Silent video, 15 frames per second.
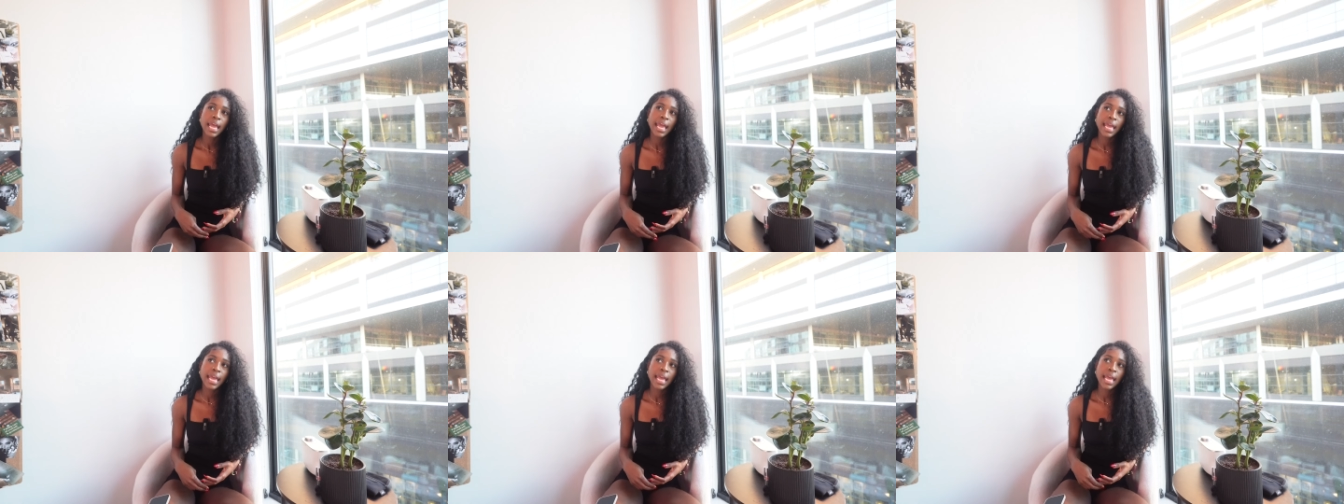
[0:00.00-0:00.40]

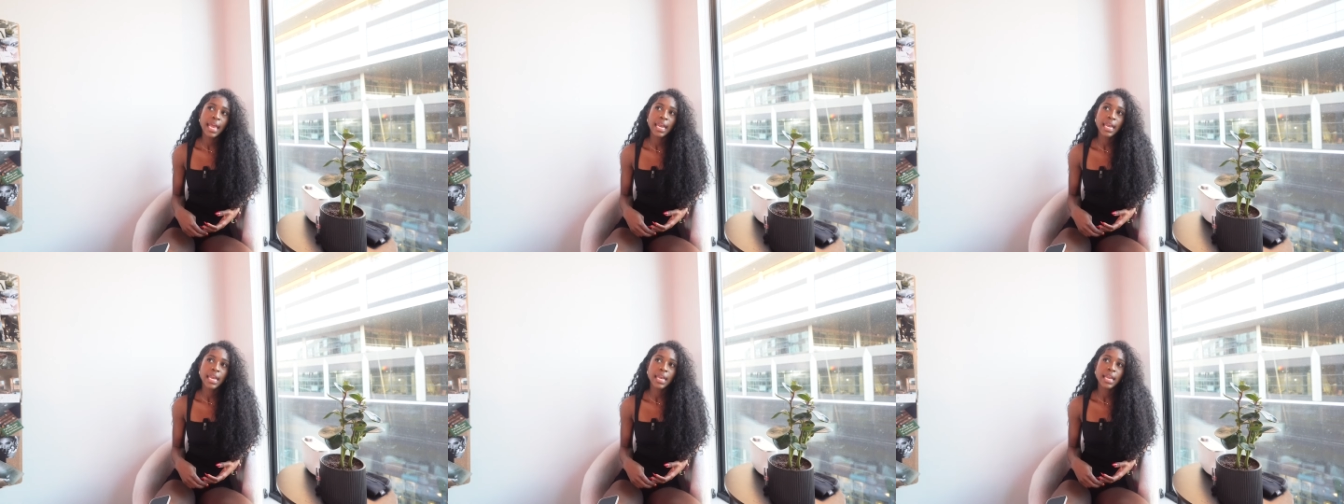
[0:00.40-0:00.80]

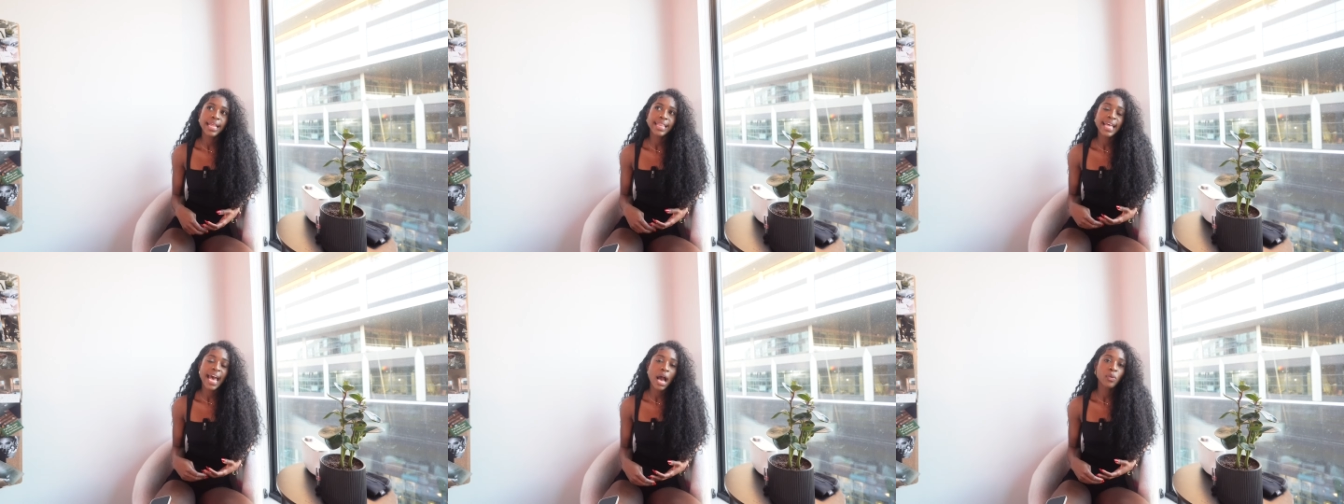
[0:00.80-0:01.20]
and
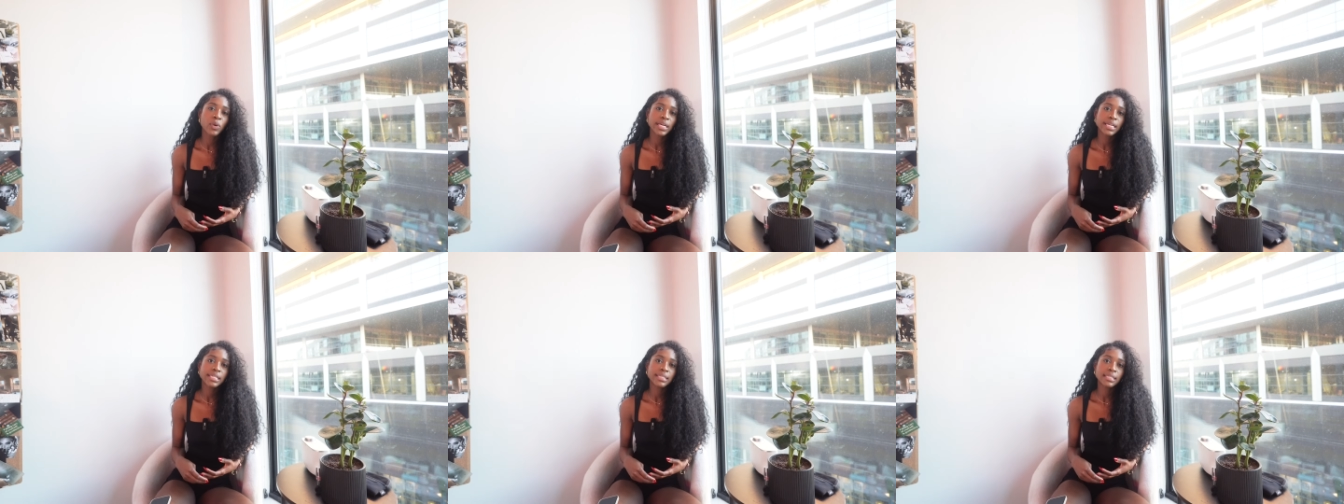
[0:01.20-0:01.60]
that
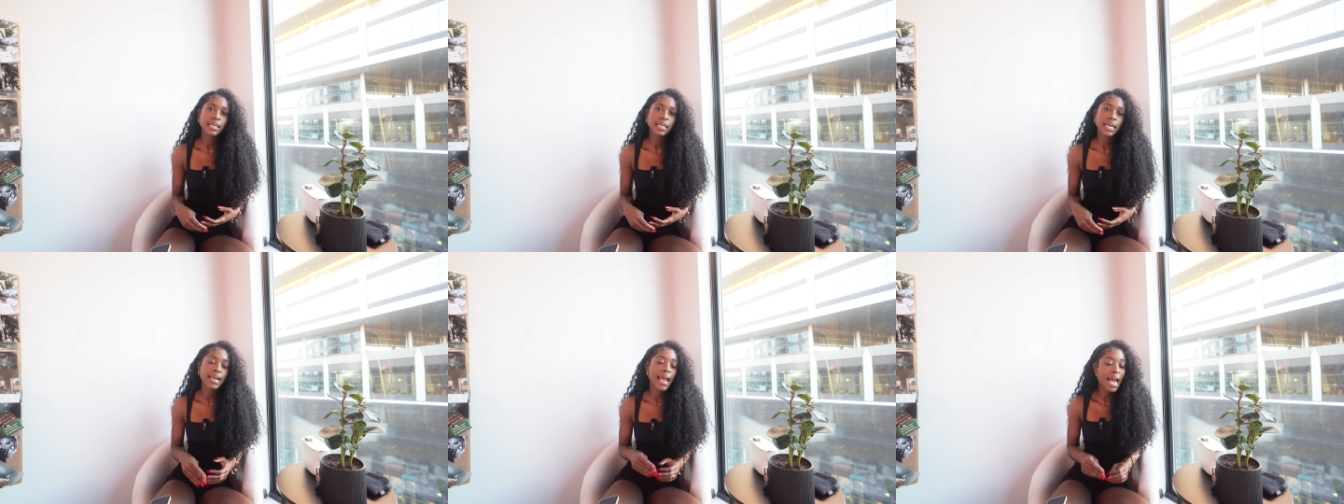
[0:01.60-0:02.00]
was
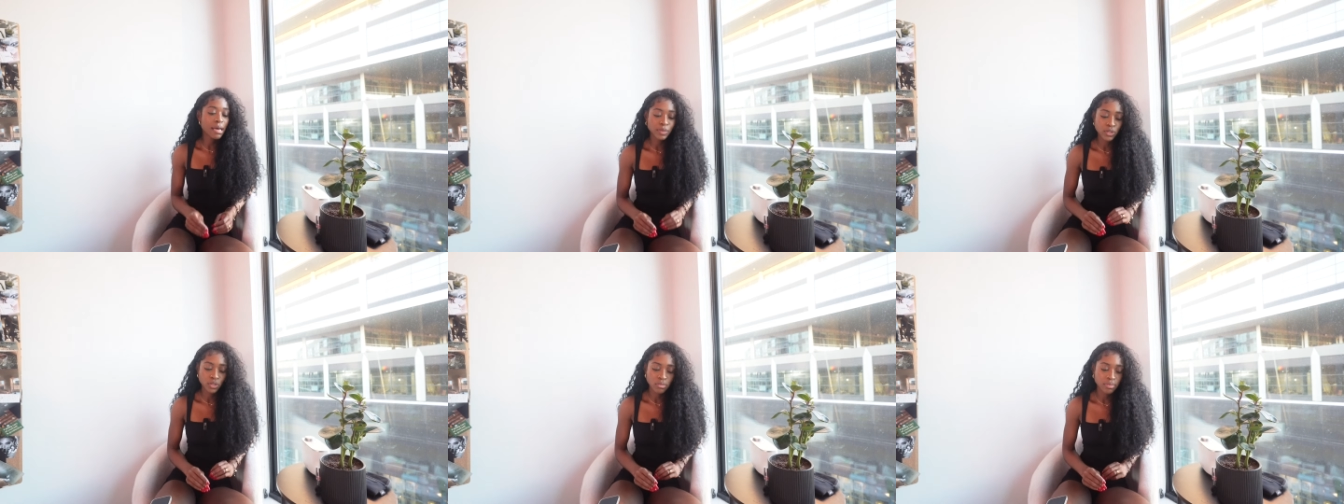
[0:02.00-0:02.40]
an
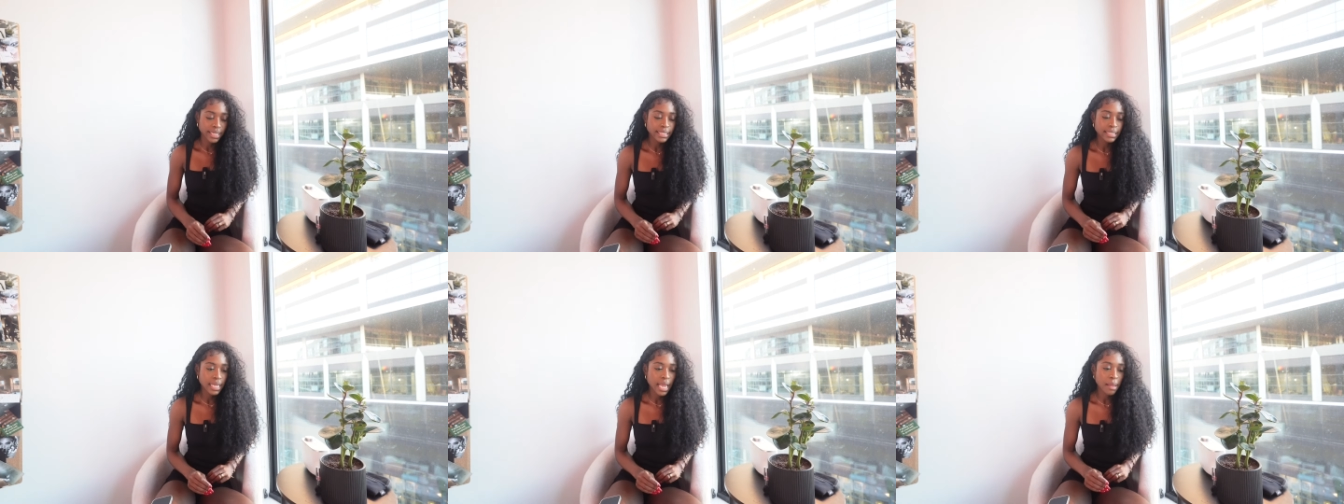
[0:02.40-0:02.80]
absolute
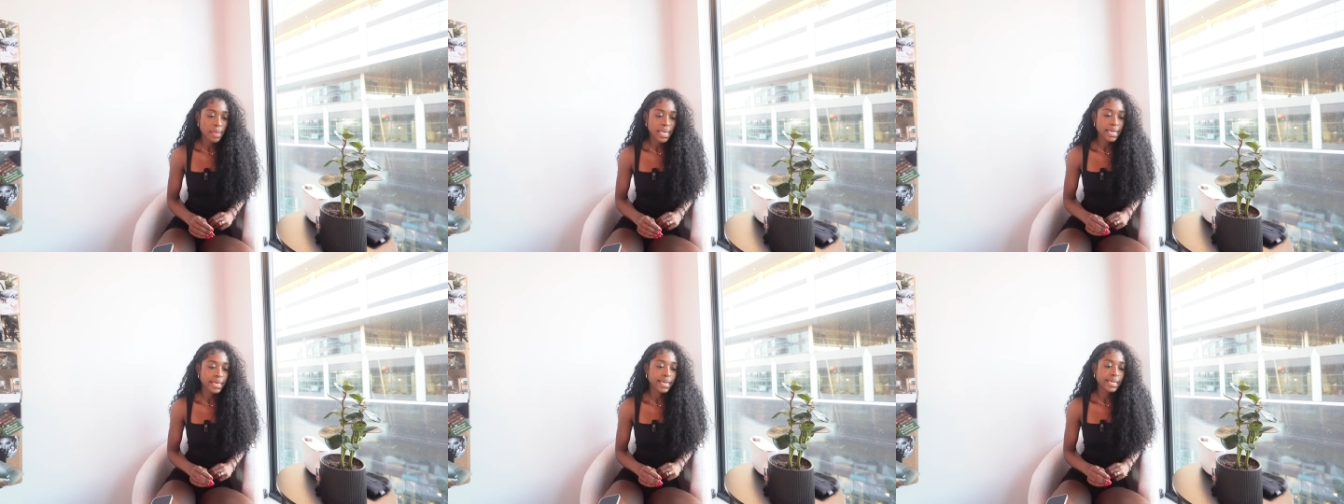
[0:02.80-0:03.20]
blessing
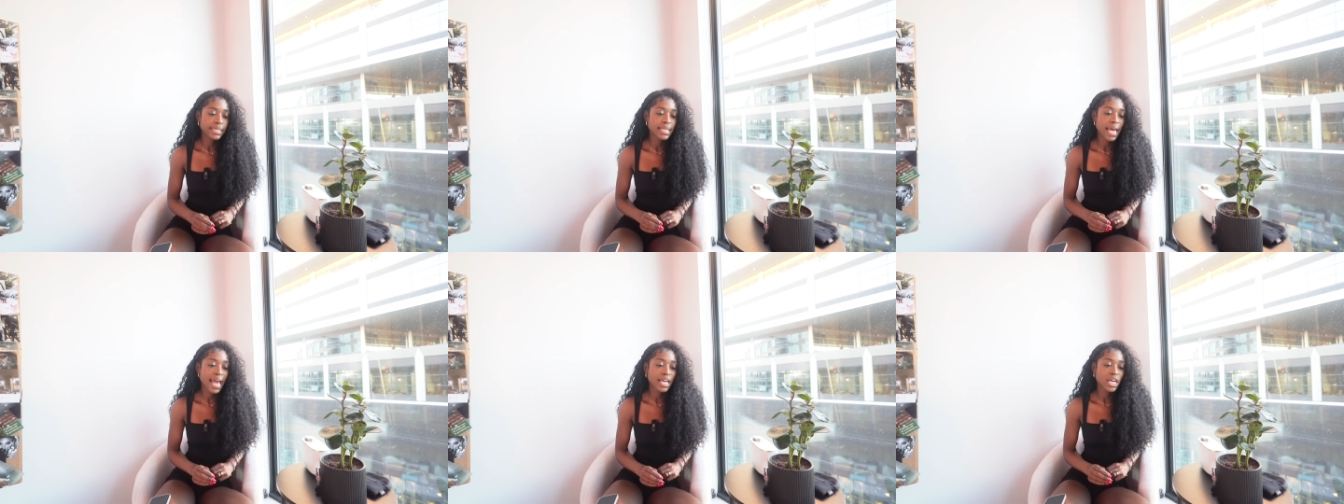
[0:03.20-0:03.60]

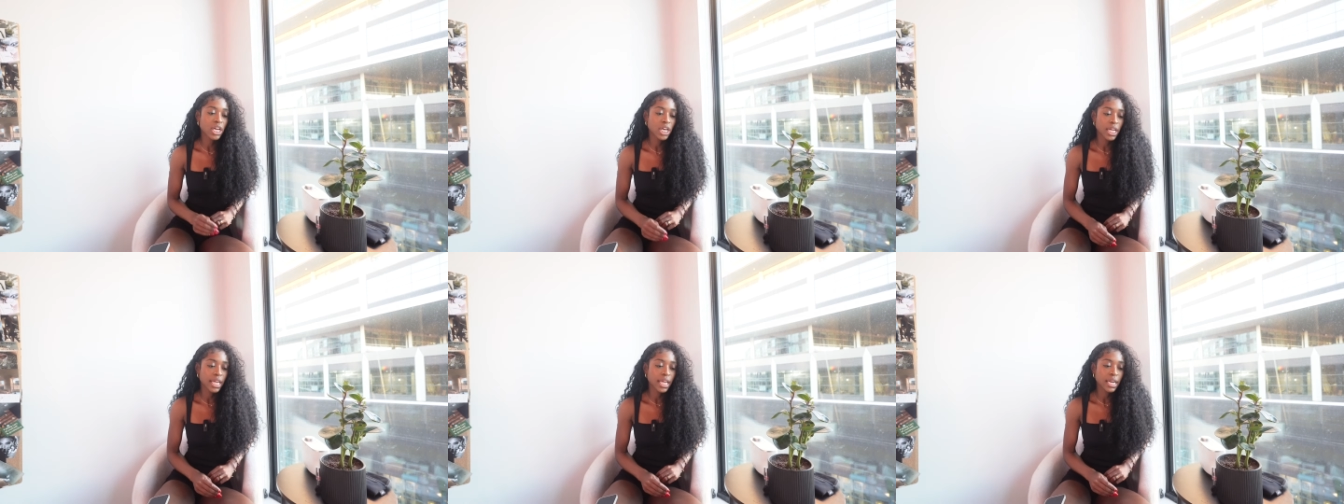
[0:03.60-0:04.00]
because I
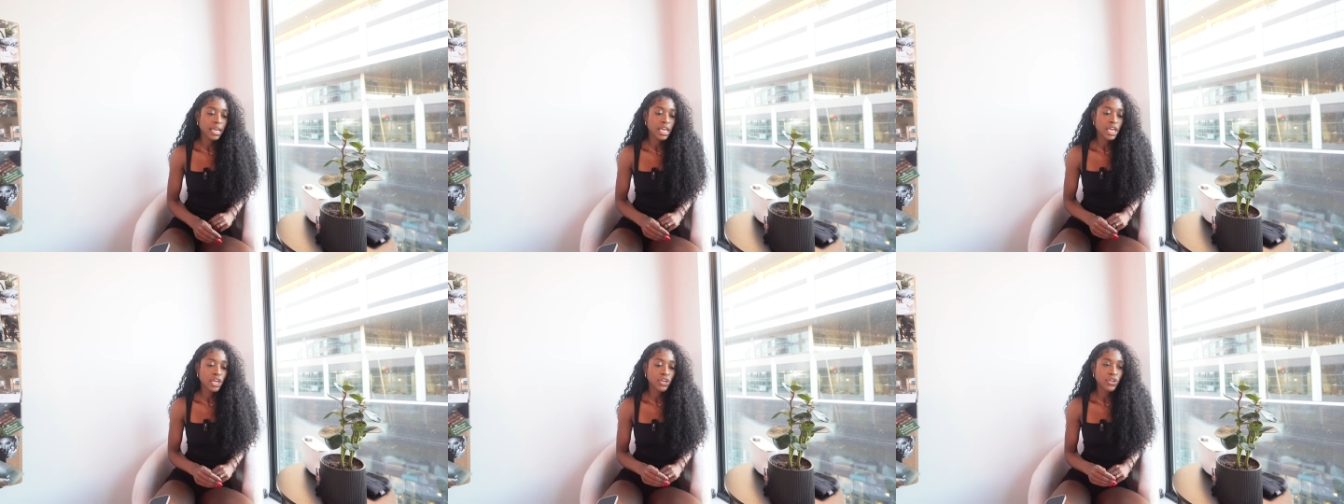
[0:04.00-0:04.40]
could,
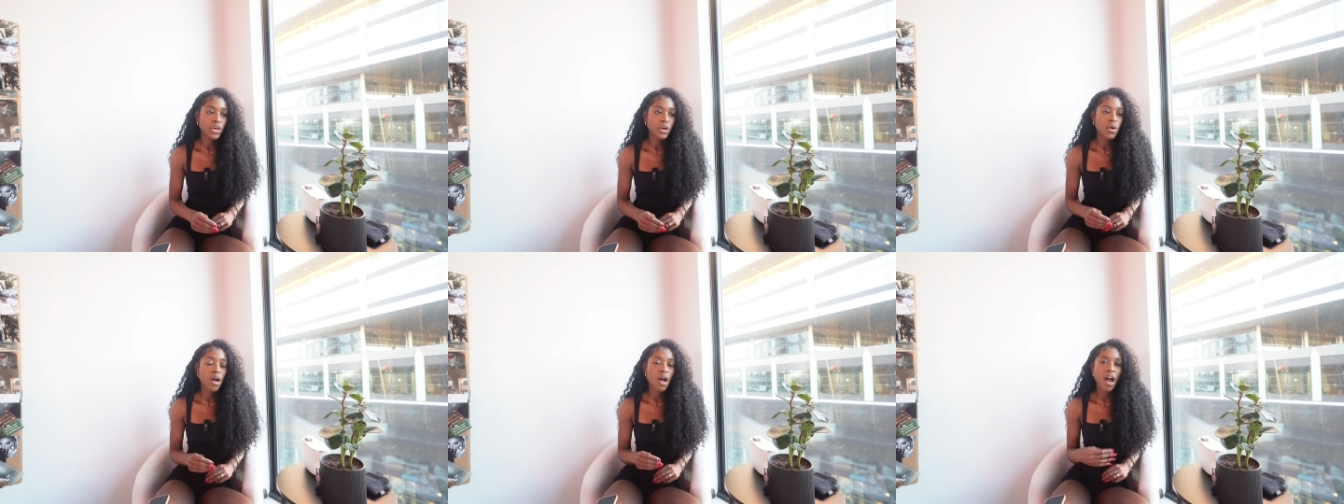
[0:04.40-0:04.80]
you
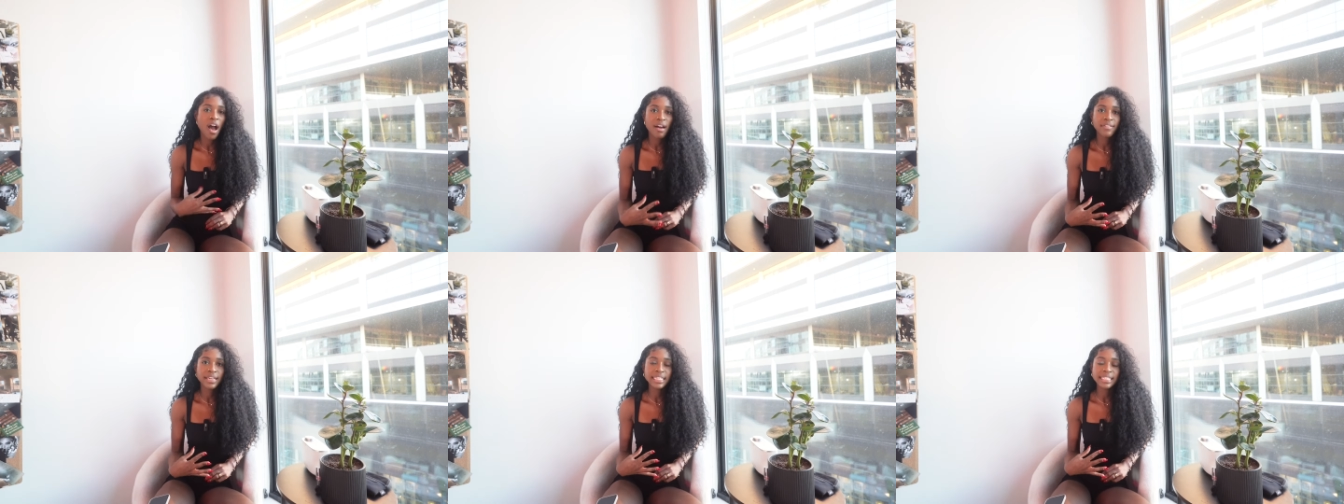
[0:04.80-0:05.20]
know,
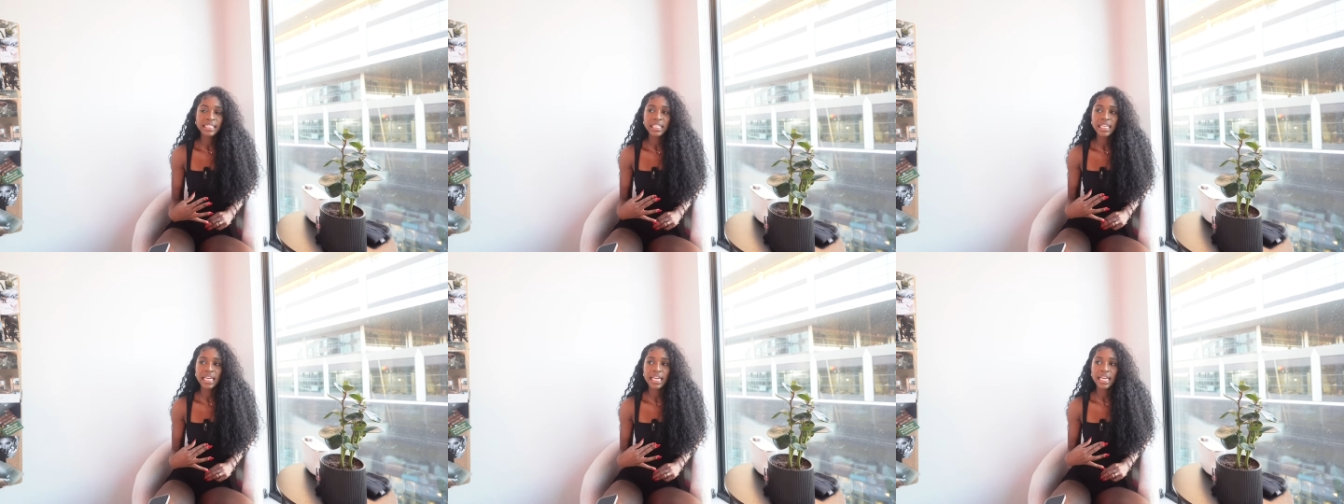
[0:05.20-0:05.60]

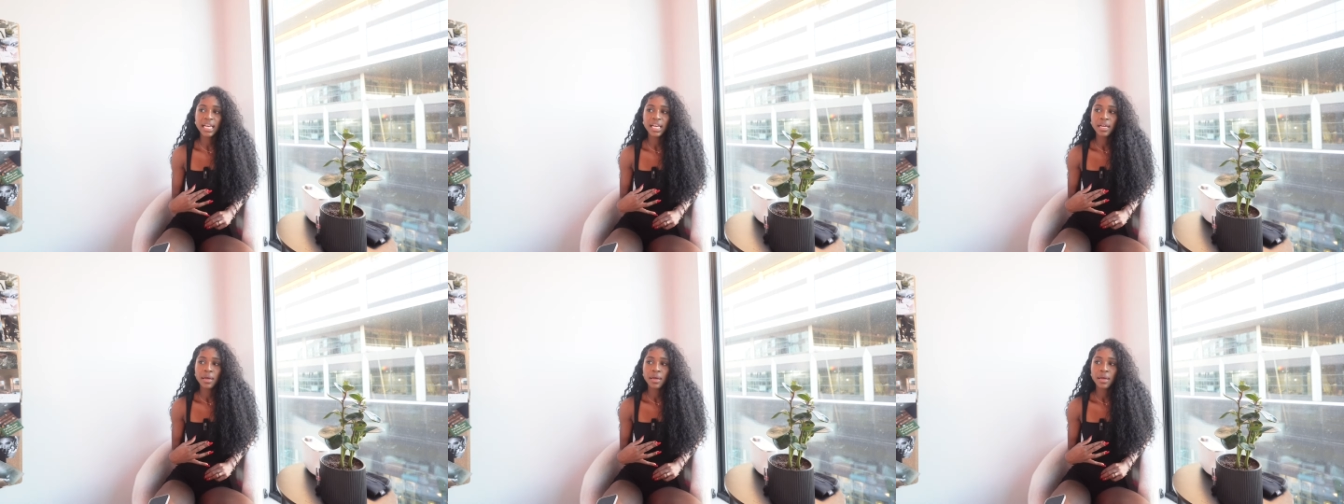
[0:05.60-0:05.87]
obviously